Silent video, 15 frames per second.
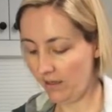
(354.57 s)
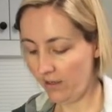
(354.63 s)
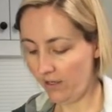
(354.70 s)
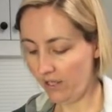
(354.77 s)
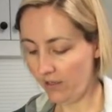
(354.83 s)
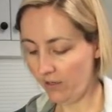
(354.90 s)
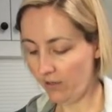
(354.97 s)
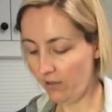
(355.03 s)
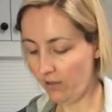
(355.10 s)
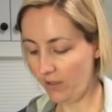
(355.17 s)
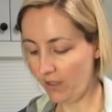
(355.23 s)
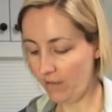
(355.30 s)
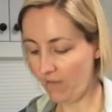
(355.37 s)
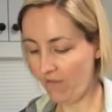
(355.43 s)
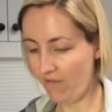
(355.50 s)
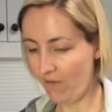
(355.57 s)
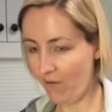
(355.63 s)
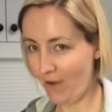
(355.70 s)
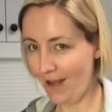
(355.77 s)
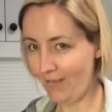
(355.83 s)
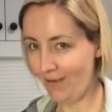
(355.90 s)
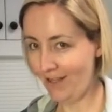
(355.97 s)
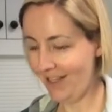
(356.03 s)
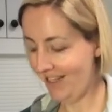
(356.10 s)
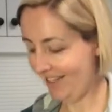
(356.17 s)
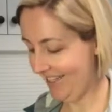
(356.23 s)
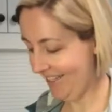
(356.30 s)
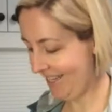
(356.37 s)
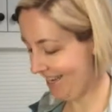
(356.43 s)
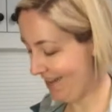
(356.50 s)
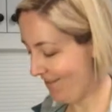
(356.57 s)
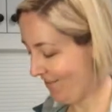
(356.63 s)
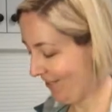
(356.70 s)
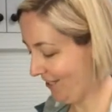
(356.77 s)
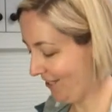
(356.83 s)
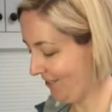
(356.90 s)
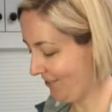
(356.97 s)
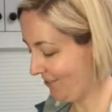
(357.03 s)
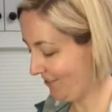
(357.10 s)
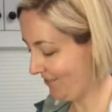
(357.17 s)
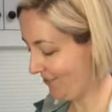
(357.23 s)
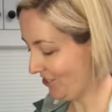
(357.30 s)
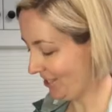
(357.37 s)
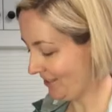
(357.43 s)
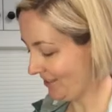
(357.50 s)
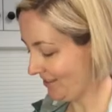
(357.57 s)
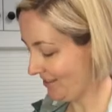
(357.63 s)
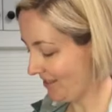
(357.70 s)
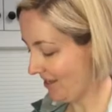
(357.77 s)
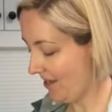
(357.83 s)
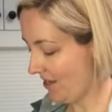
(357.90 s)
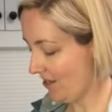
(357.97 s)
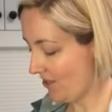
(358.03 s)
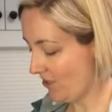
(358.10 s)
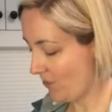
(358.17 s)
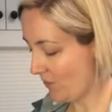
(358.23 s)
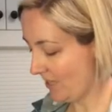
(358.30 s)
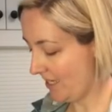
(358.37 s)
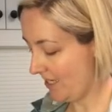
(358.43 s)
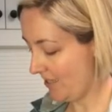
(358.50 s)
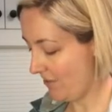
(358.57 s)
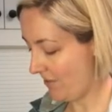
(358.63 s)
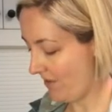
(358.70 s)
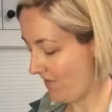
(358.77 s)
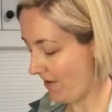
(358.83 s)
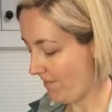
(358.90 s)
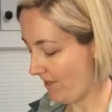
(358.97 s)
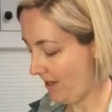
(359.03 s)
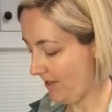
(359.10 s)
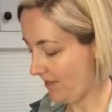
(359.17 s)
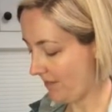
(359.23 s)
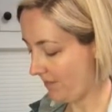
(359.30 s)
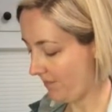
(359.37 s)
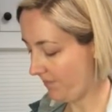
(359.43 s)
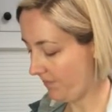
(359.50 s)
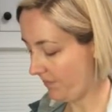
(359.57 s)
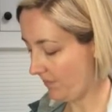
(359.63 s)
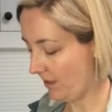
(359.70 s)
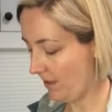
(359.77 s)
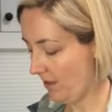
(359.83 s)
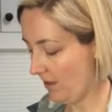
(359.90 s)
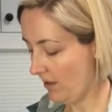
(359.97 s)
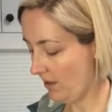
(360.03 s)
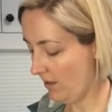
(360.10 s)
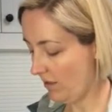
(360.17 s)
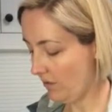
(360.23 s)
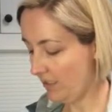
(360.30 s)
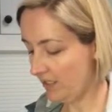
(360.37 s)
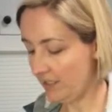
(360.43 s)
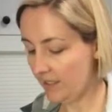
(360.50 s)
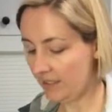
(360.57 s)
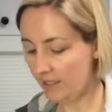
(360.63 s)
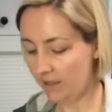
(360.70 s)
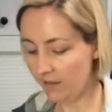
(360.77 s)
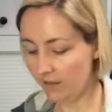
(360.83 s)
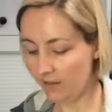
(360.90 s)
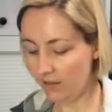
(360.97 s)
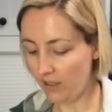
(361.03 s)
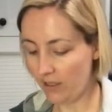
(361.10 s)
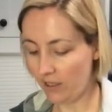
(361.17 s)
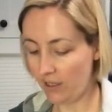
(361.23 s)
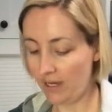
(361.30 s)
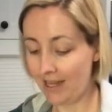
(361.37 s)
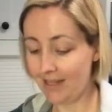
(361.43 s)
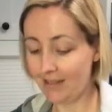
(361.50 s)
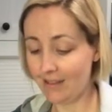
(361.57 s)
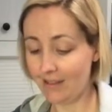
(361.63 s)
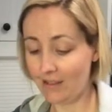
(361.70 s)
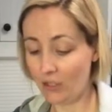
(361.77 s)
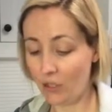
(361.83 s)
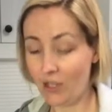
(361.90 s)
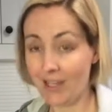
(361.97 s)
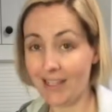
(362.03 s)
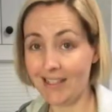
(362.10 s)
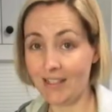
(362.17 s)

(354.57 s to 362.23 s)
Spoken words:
need to cook them for, I believe, I should have checked this, 20 to 25 minutes. Well, just until you can insert a